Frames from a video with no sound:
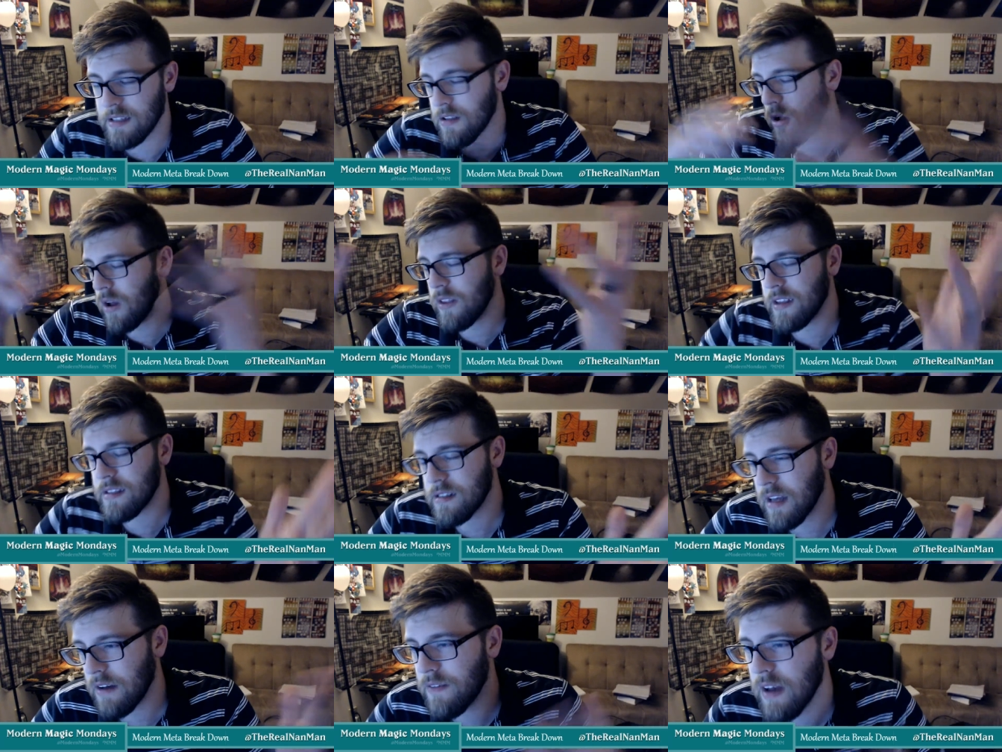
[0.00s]
All this
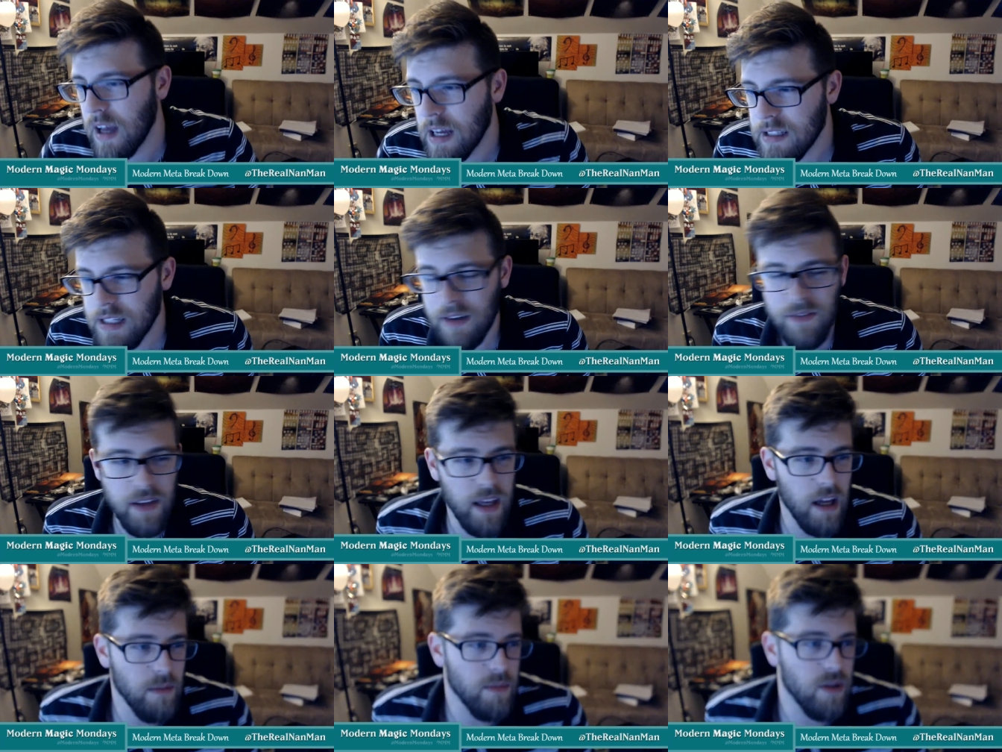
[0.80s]
stuff definitely
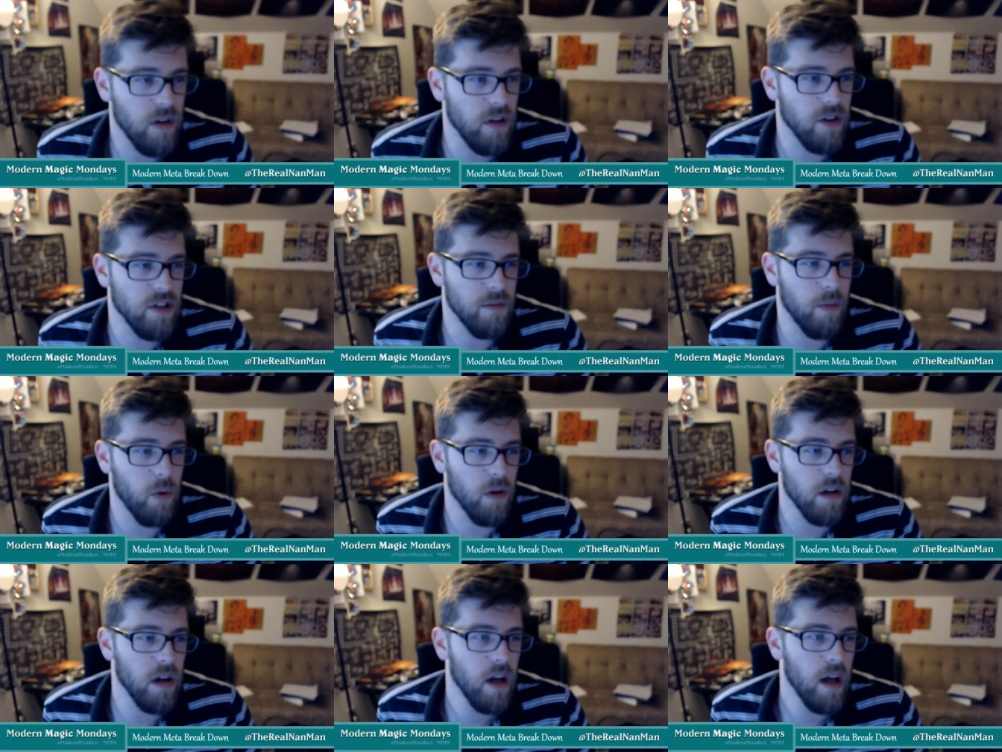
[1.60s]
helps show your
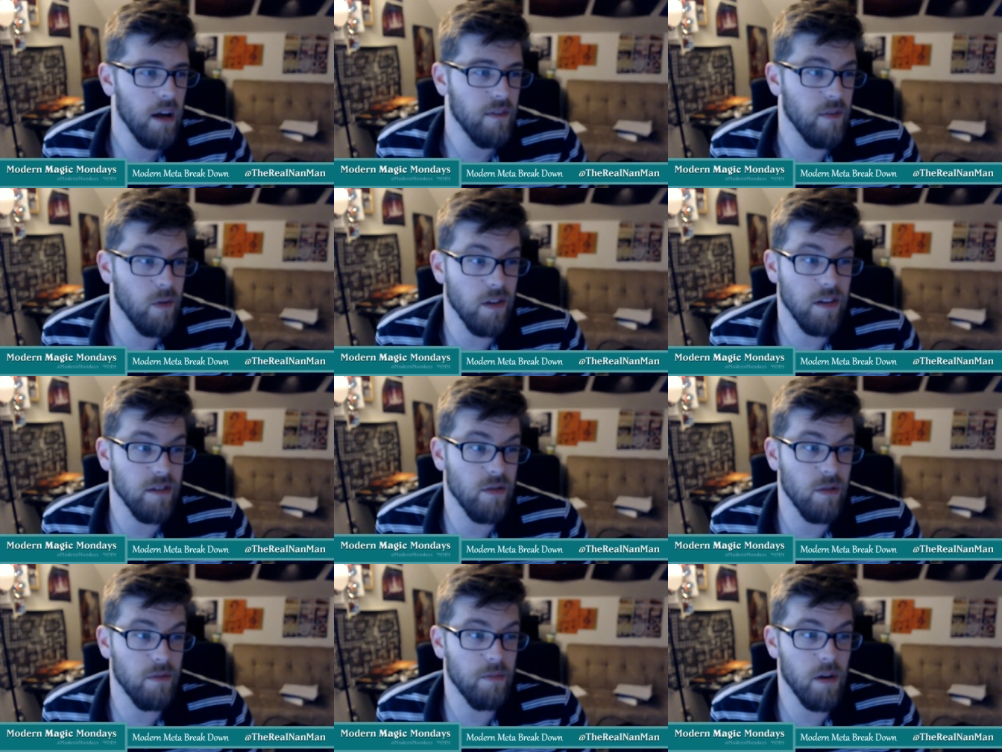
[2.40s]
support for the
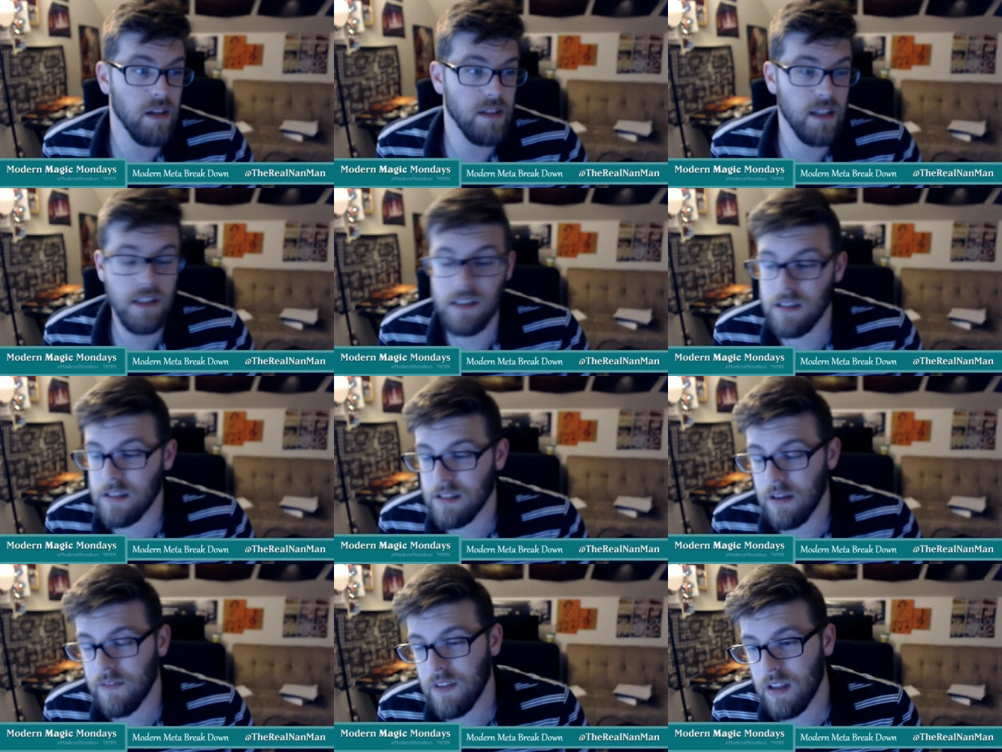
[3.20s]
sort of projects and
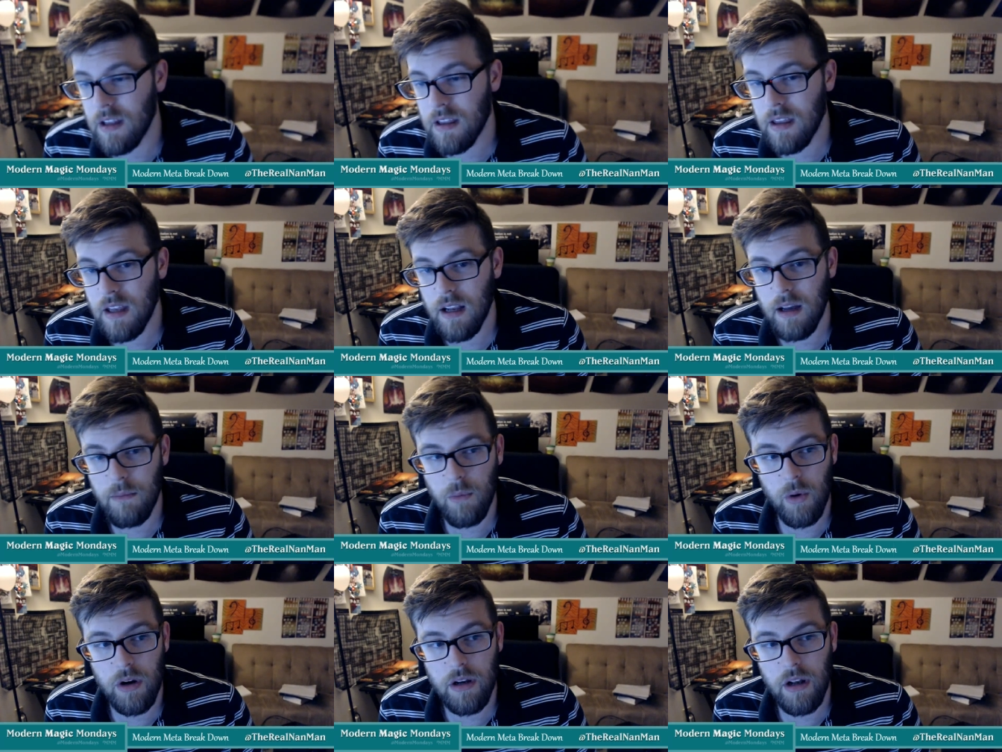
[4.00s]
stuff that I'm
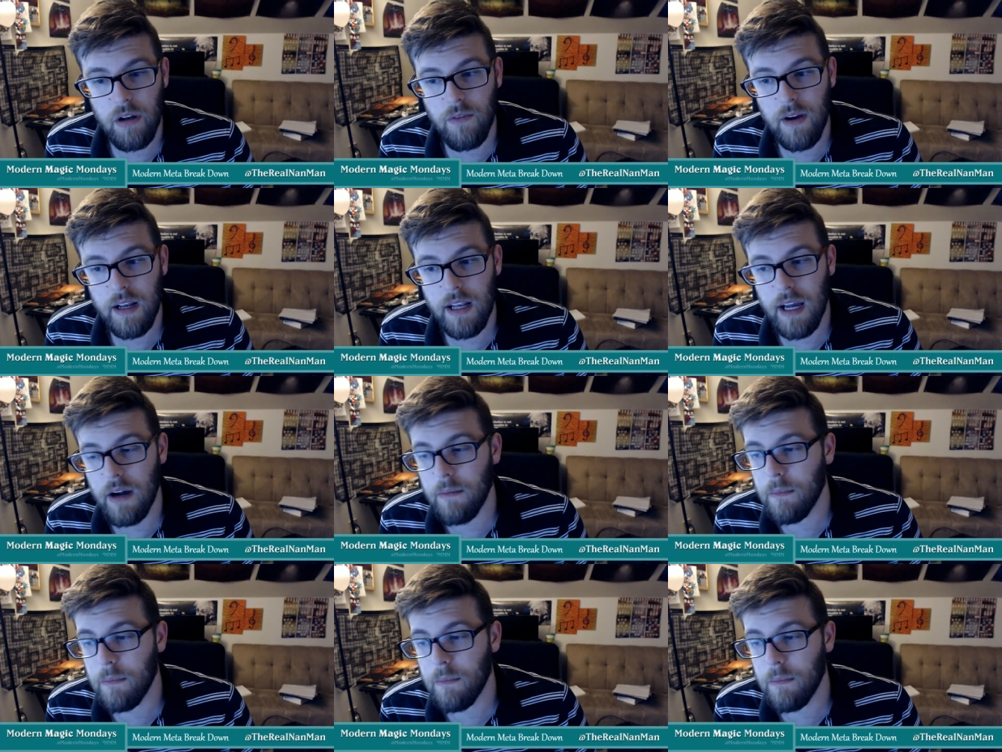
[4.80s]
working on right now.